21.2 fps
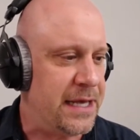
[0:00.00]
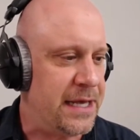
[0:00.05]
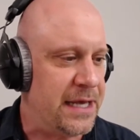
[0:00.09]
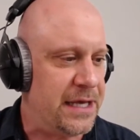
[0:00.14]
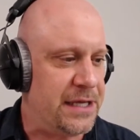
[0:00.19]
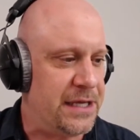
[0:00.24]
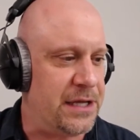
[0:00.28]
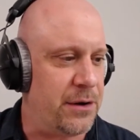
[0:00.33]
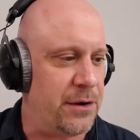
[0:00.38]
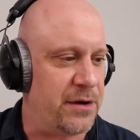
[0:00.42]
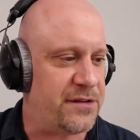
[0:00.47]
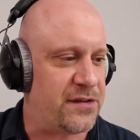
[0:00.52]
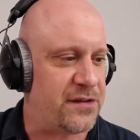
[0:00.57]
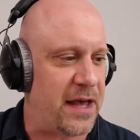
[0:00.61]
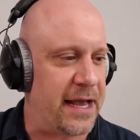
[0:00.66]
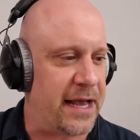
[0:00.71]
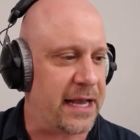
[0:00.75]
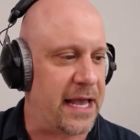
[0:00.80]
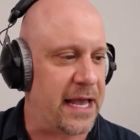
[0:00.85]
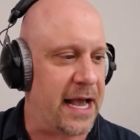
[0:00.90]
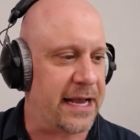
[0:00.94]
you know, it's
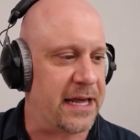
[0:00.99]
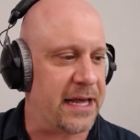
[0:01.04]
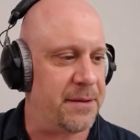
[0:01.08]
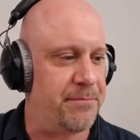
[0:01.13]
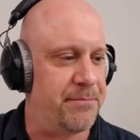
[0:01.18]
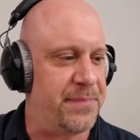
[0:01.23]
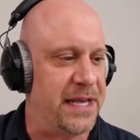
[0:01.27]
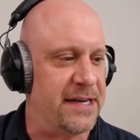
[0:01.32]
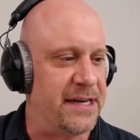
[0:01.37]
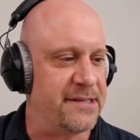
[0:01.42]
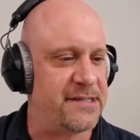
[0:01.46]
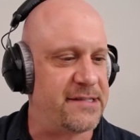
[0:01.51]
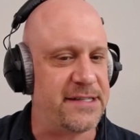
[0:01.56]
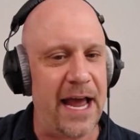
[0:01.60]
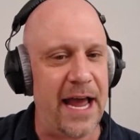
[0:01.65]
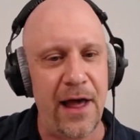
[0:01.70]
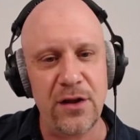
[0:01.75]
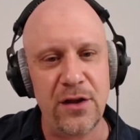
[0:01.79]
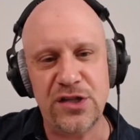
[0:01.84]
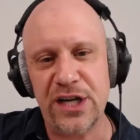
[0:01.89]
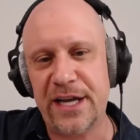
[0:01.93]
like I could be
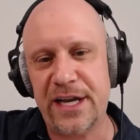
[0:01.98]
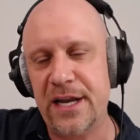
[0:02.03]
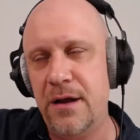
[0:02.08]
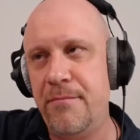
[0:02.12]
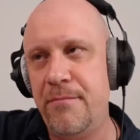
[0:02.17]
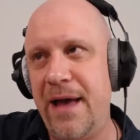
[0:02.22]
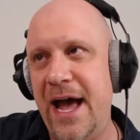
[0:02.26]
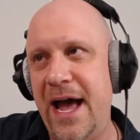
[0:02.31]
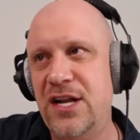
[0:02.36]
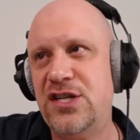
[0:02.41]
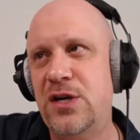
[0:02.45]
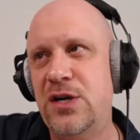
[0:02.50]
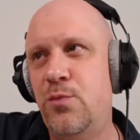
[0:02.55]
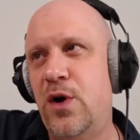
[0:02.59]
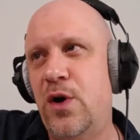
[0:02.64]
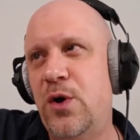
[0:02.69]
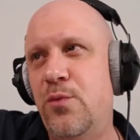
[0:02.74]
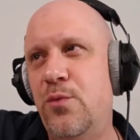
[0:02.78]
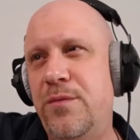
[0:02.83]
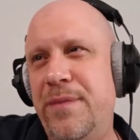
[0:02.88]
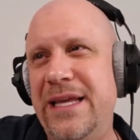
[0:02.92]
nostalgic and imagine what it
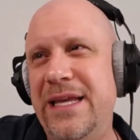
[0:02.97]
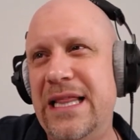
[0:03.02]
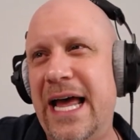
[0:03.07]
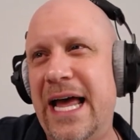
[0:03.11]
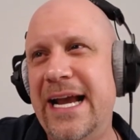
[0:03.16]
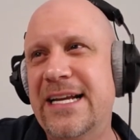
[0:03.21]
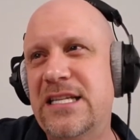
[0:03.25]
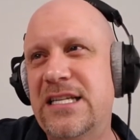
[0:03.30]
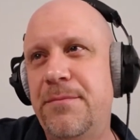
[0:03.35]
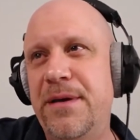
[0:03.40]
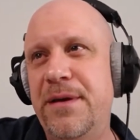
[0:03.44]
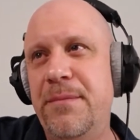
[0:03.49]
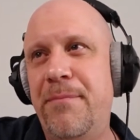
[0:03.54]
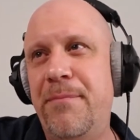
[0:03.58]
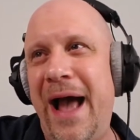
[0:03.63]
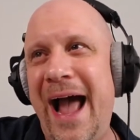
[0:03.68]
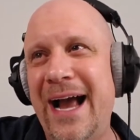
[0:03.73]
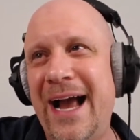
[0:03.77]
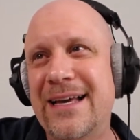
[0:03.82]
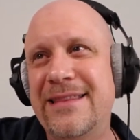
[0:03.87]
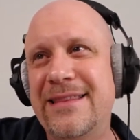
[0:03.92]
would be like to be
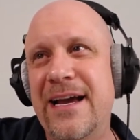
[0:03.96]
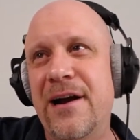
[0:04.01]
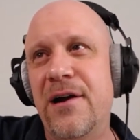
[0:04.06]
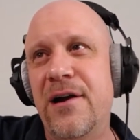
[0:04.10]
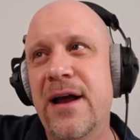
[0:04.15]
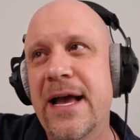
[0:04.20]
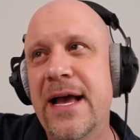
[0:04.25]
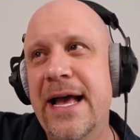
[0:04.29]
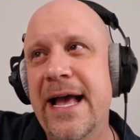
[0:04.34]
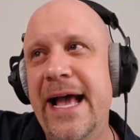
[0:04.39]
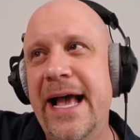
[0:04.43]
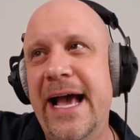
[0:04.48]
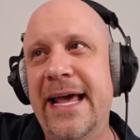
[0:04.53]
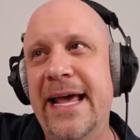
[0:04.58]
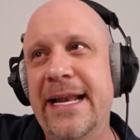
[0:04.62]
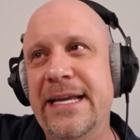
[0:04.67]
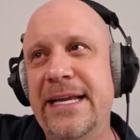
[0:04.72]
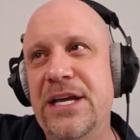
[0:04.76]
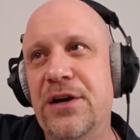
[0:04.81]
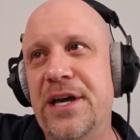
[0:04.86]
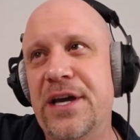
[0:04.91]
back there. And
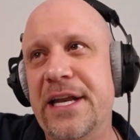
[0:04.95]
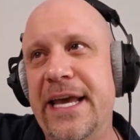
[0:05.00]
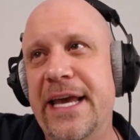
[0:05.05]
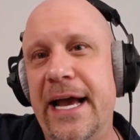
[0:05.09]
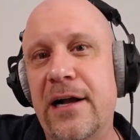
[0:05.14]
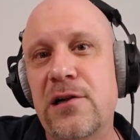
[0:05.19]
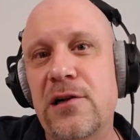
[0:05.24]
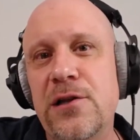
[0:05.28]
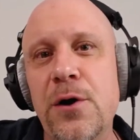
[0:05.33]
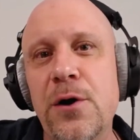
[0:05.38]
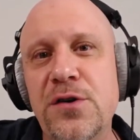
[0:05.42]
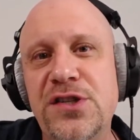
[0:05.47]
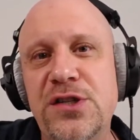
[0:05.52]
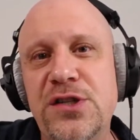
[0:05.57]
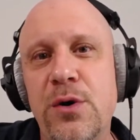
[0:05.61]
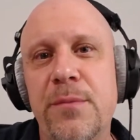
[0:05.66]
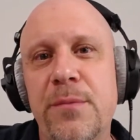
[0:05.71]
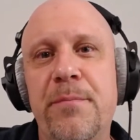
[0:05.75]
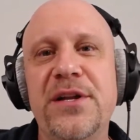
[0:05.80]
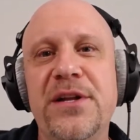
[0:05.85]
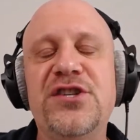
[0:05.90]
you could get close to
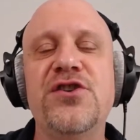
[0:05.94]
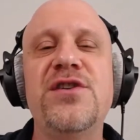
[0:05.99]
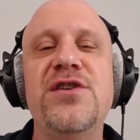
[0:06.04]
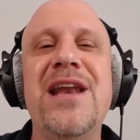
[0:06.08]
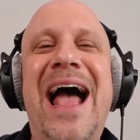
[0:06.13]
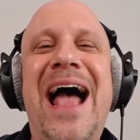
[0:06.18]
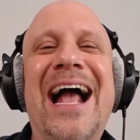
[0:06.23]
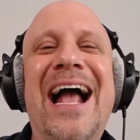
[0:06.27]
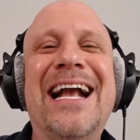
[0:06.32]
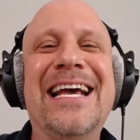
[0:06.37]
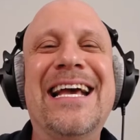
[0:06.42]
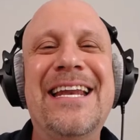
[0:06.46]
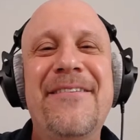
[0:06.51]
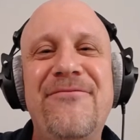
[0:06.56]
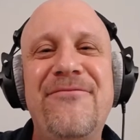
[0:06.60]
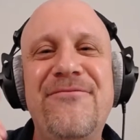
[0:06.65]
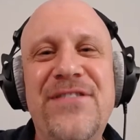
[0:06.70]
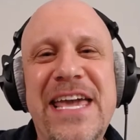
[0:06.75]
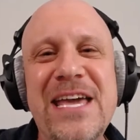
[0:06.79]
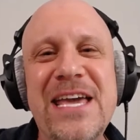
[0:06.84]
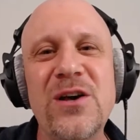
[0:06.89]
it, but you're not going to
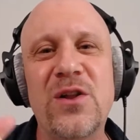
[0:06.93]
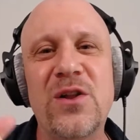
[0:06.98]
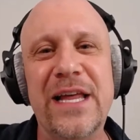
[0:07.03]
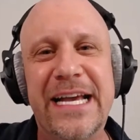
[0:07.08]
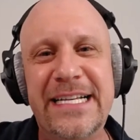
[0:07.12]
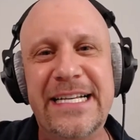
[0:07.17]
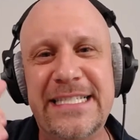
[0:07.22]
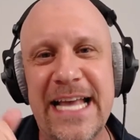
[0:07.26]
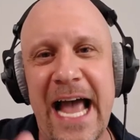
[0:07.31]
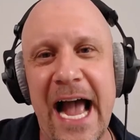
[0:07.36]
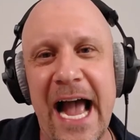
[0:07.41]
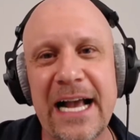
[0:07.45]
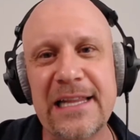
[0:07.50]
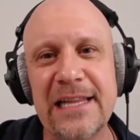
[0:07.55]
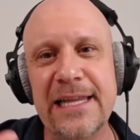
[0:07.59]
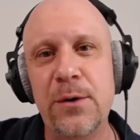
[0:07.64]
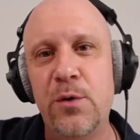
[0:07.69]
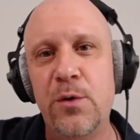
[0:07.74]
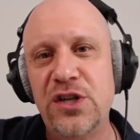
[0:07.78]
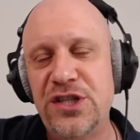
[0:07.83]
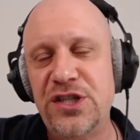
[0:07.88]
feel exactly
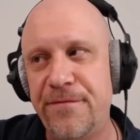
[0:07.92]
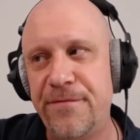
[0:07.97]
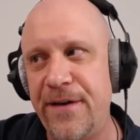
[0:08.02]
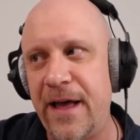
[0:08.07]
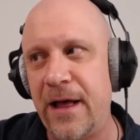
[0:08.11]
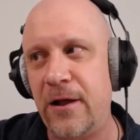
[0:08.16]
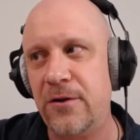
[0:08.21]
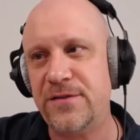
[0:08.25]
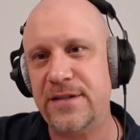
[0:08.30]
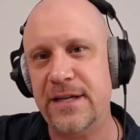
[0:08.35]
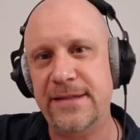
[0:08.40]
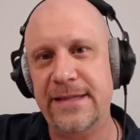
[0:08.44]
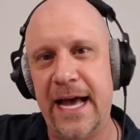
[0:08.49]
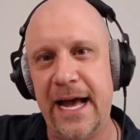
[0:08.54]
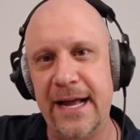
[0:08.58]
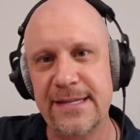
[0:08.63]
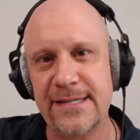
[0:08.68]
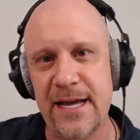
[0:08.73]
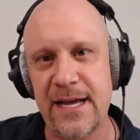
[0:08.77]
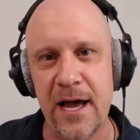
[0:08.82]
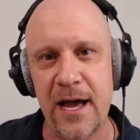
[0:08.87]
what you felt at
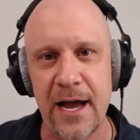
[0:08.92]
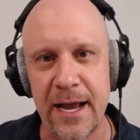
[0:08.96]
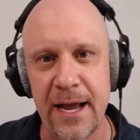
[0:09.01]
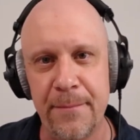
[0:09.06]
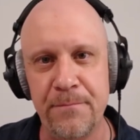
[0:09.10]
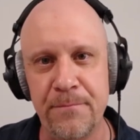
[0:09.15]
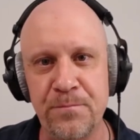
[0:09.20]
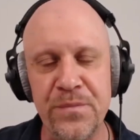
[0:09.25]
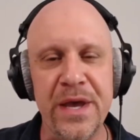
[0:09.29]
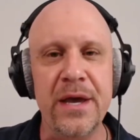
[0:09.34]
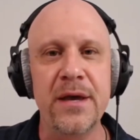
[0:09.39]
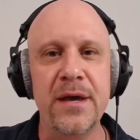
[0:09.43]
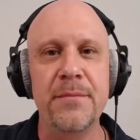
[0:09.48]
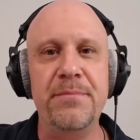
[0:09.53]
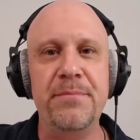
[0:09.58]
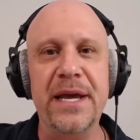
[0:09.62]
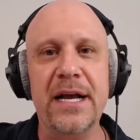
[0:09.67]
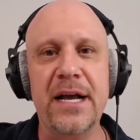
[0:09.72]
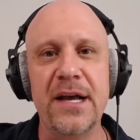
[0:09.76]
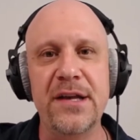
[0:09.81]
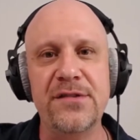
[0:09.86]
that time
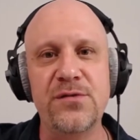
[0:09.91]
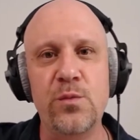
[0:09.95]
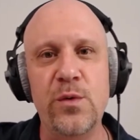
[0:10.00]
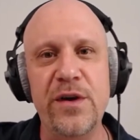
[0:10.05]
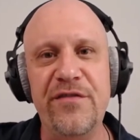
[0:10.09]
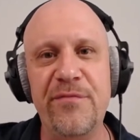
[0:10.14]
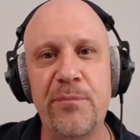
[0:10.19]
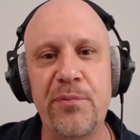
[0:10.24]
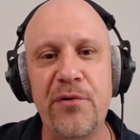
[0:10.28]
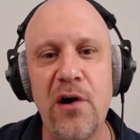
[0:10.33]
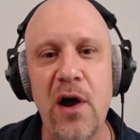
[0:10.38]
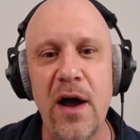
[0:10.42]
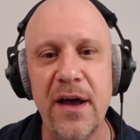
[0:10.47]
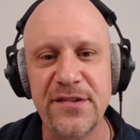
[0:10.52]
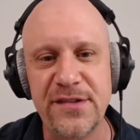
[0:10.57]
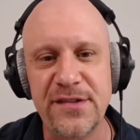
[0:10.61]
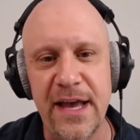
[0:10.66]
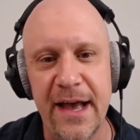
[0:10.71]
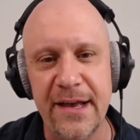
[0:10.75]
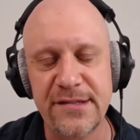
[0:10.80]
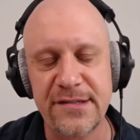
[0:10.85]
because we've
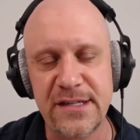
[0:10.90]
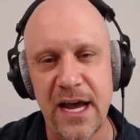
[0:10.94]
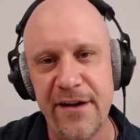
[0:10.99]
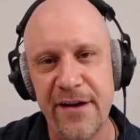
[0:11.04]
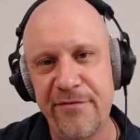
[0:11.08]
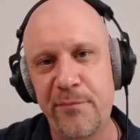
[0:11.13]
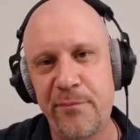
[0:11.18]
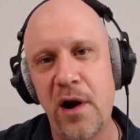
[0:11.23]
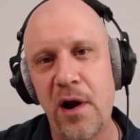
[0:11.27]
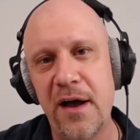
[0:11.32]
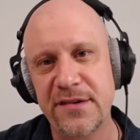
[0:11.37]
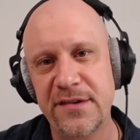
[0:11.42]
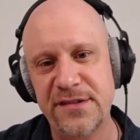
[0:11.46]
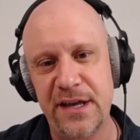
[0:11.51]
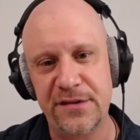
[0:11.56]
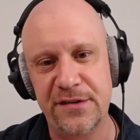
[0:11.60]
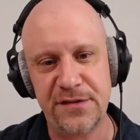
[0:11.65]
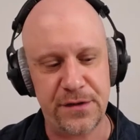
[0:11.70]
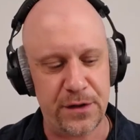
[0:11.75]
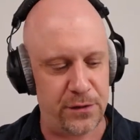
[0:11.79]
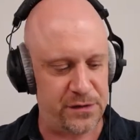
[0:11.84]
processed. I've
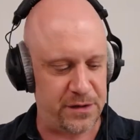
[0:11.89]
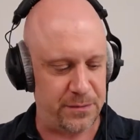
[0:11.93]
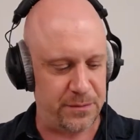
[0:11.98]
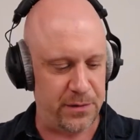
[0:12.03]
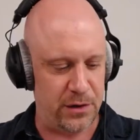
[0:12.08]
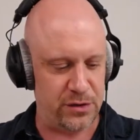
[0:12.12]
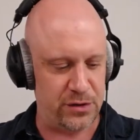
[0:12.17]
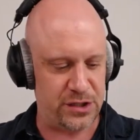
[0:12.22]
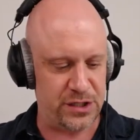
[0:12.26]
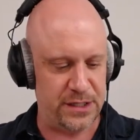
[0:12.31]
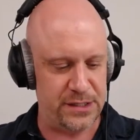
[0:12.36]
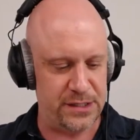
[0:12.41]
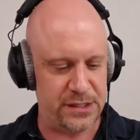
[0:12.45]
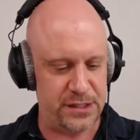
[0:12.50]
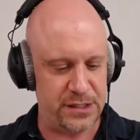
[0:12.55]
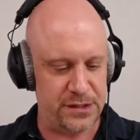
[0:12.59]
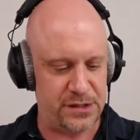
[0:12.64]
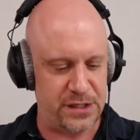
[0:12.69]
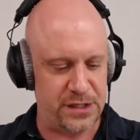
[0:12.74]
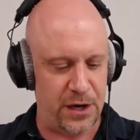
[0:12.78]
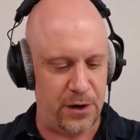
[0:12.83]
processed those emotions.
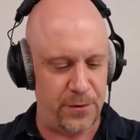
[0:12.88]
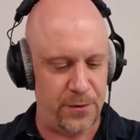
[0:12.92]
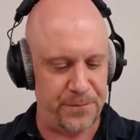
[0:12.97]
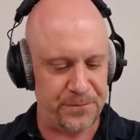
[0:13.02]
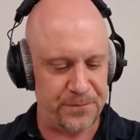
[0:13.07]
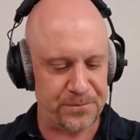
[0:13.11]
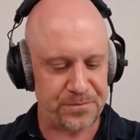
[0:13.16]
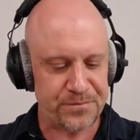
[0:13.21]
So,